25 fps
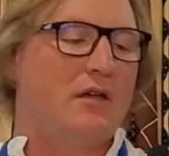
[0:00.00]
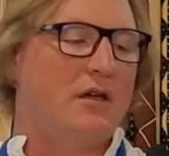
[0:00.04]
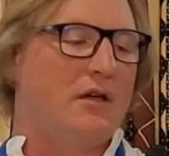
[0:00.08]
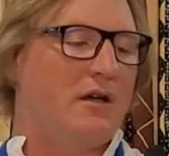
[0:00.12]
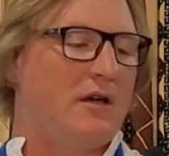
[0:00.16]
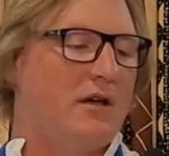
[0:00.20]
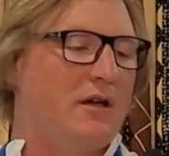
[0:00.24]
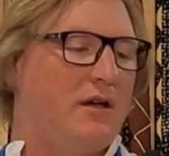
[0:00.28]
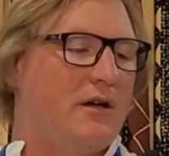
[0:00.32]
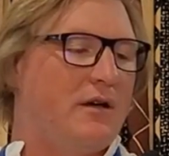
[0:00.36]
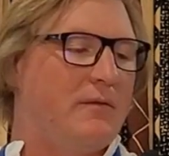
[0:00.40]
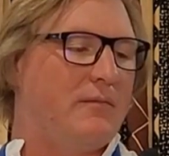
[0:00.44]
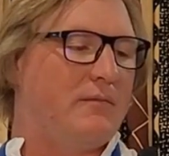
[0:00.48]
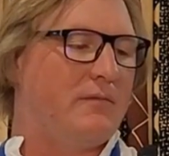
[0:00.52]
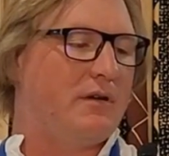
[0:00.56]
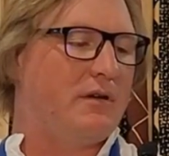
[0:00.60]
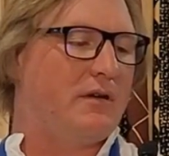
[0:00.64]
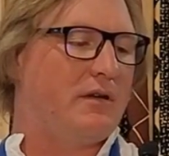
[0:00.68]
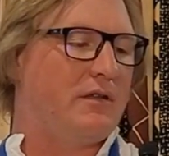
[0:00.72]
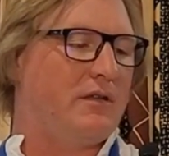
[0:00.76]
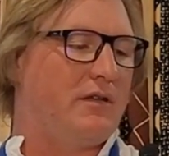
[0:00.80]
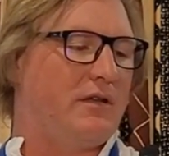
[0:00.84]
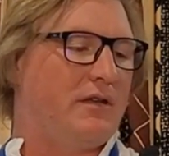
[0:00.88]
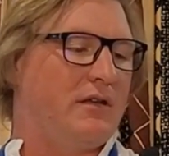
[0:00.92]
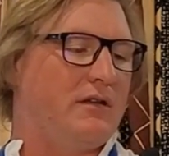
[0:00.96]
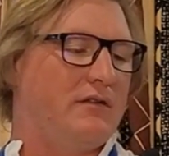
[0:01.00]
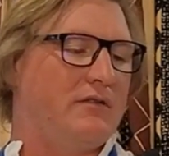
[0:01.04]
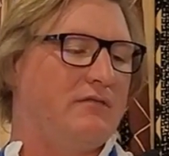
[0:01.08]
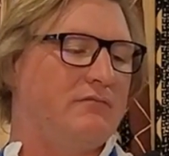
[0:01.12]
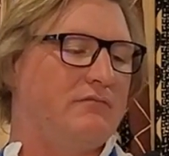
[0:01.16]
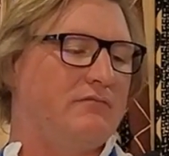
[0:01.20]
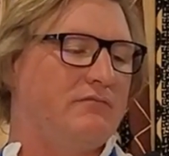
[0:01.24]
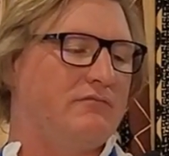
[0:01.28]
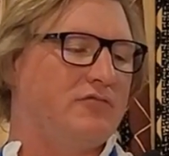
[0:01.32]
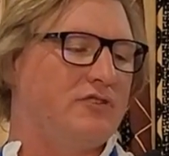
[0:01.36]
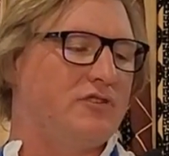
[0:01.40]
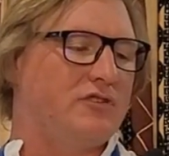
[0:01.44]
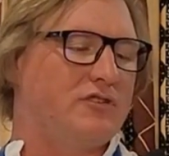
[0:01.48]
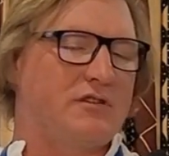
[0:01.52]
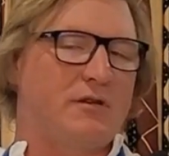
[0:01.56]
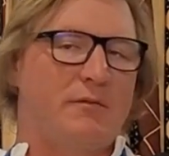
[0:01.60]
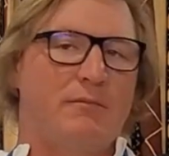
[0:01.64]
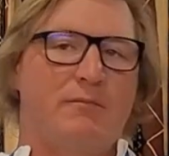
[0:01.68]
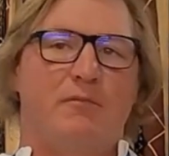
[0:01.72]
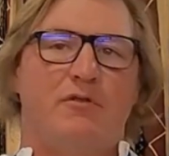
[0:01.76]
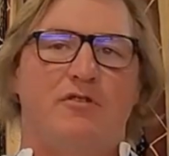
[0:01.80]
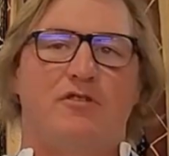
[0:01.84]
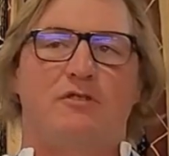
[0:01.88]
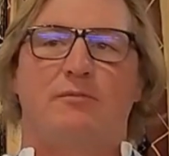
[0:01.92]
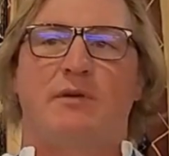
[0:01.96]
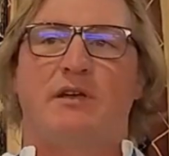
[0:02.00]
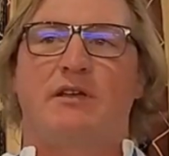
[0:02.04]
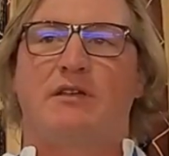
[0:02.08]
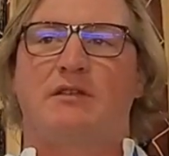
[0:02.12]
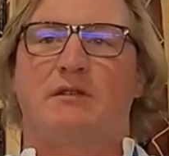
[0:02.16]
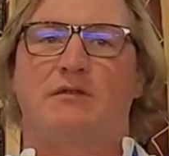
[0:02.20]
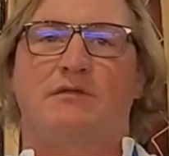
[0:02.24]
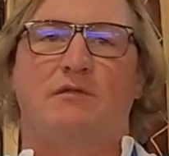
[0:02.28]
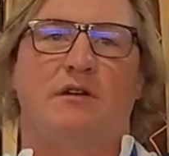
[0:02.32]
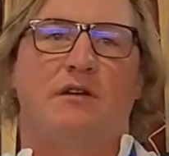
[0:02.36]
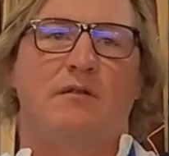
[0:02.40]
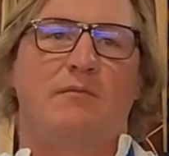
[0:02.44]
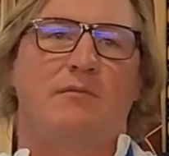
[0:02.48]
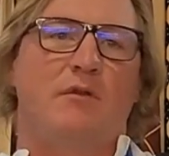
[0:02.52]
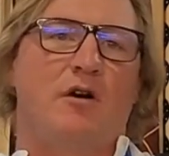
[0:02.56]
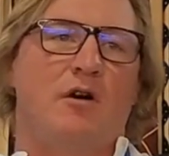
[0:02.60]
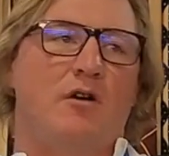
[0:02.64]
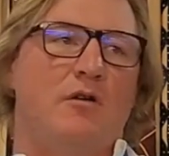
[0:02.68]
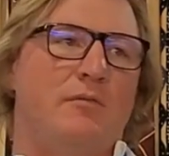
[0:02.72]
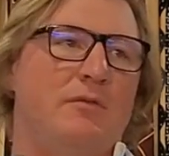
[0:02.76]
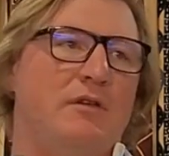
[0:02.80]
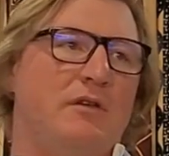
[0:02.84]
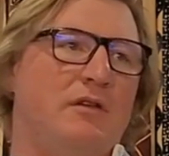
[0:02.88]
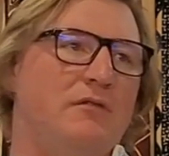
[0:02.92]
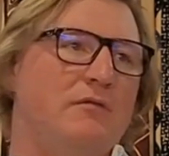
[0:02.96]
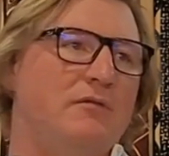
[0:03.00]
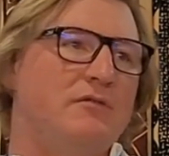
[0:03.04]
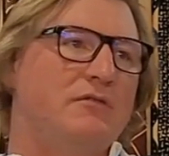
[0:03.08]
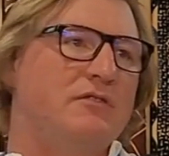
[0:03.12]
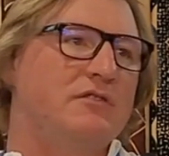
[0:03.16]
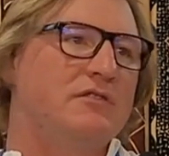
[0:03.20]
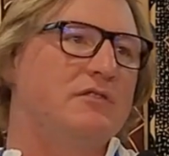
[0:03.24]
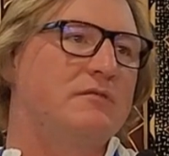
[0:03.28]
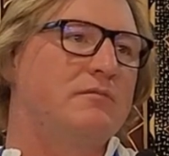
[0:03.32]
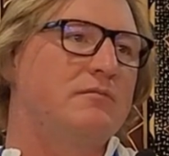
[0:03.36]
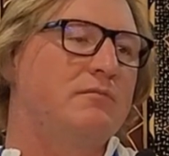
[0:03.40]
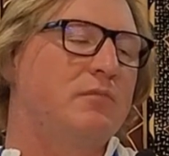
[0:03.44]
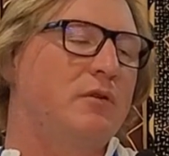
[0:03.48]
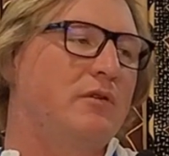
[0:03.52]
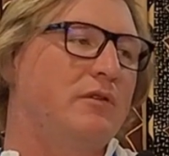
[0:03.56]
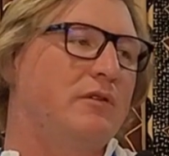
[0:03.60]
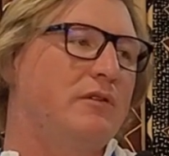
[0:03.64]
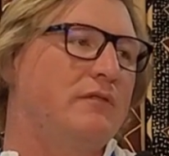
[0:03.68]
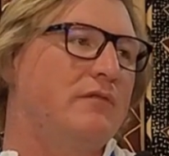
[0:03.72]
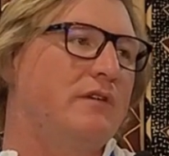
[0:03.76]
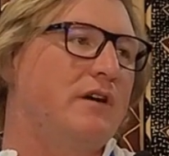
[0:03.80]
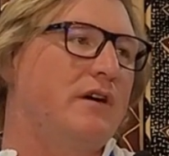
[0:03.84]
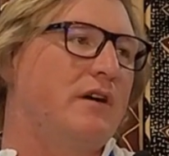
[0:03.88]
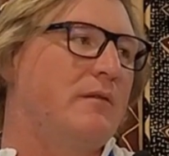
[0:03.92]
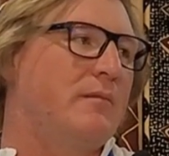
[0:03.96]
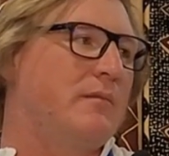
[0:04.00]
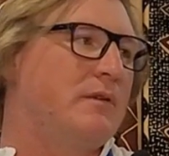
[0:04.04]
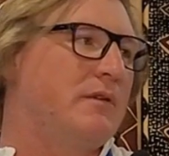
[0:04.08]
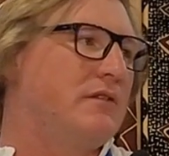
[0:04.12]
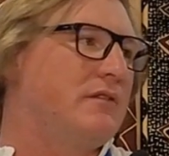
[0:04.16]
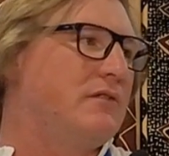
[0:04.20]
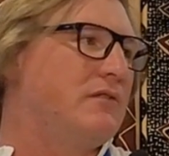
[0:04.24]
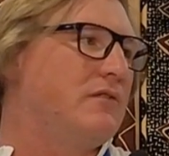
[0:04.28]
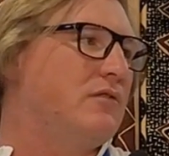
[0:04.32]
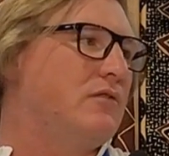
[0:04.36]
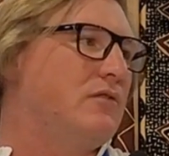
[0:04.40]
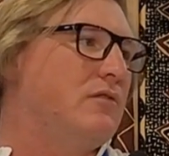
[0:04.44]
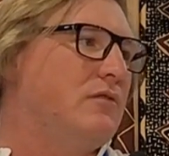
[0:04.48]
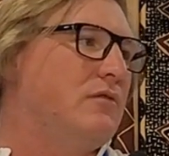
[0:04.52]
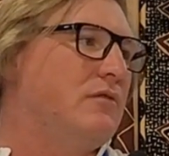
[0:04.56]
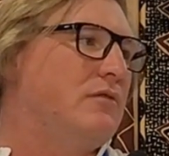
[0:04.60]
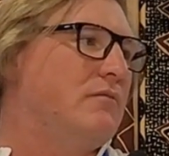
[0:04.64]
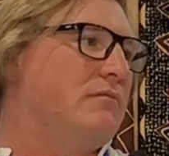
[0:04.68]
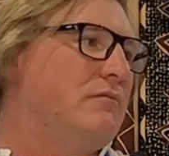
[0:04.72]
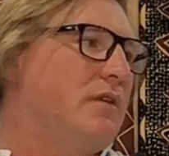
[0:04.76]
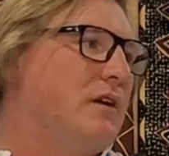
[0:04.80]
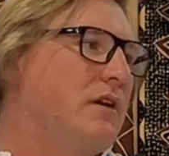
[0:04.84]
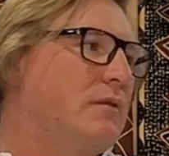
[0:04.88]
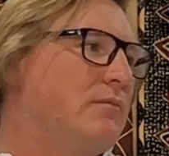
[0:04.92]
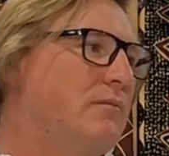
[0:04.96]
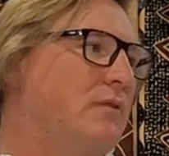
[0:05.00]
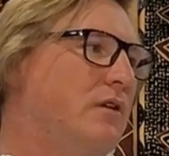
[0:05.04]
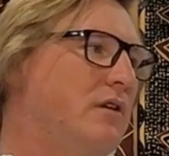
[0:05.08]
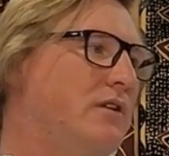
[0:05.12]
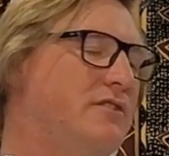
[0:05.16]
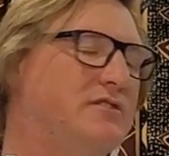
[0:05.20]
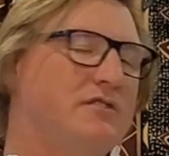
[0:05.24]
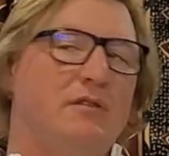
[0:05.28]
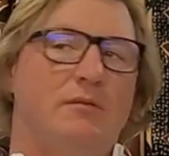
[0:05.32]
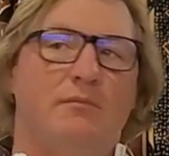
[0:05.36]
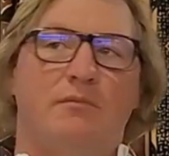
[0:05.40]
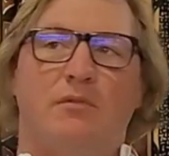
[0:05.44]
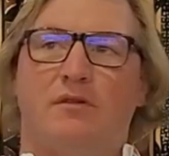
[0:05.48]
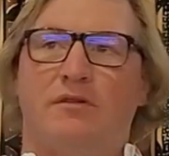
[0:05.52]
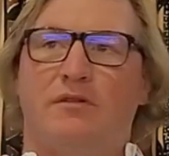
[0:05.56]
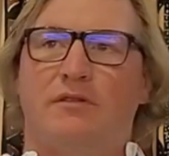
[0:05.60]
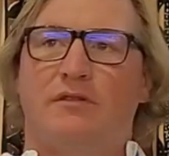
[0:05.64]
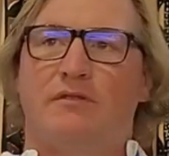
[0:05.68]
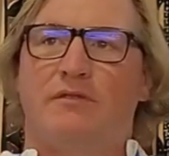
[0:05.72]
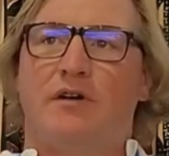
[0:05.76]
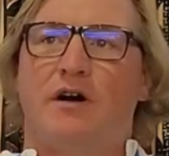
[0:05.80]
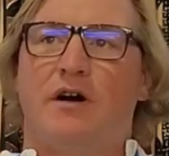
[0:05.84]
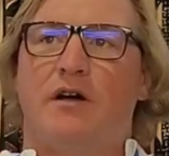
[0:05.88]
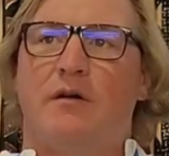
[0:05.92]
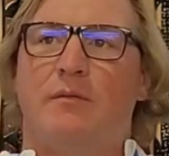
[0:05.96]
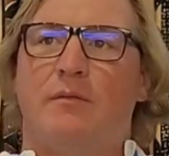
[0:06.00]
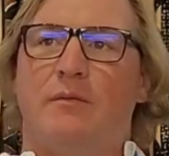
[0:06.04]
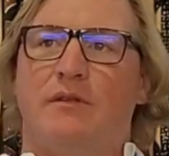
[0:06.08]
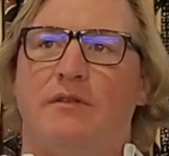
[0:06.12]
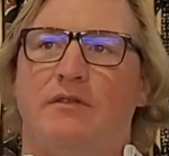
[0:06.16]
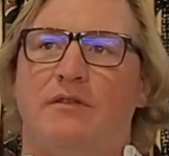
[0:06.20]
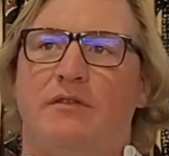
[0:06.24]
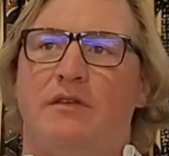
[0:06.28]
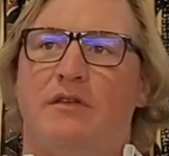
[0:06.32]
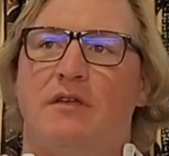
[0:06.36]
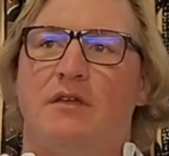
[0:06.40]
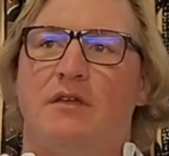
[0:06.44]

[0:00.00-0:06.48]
And then just some perspective on MOBI, which is built environment or microbiology of the built environment,